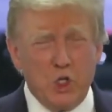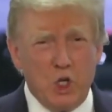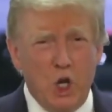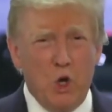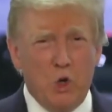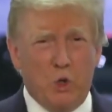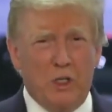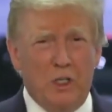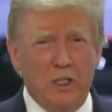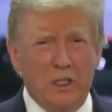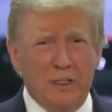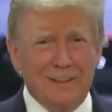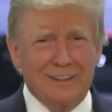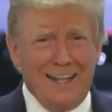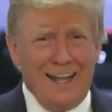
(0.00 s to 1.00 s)
Don't
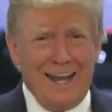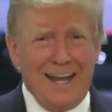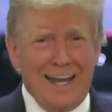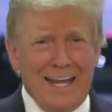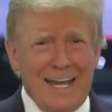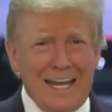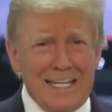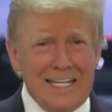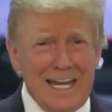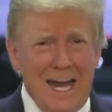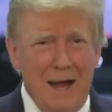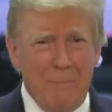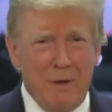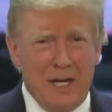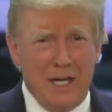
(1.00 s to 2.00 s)
let it
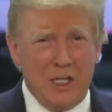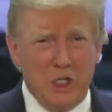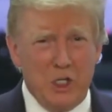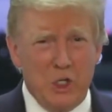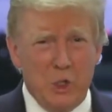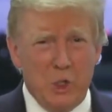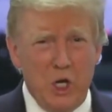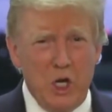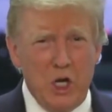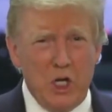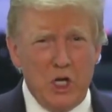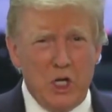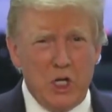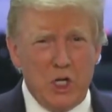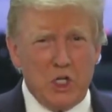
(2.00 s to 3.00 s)
dominate you.
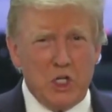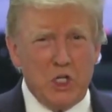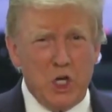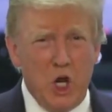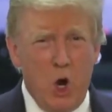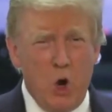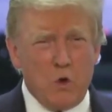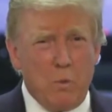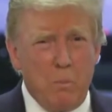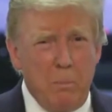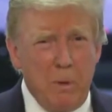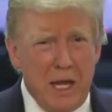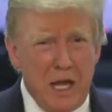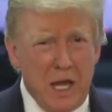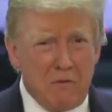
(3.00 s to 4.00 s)
Don't
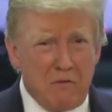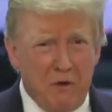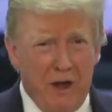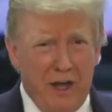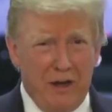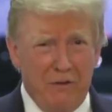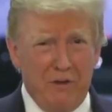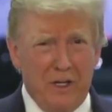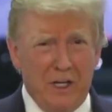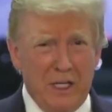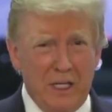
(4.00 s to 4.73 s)
be afraid of it.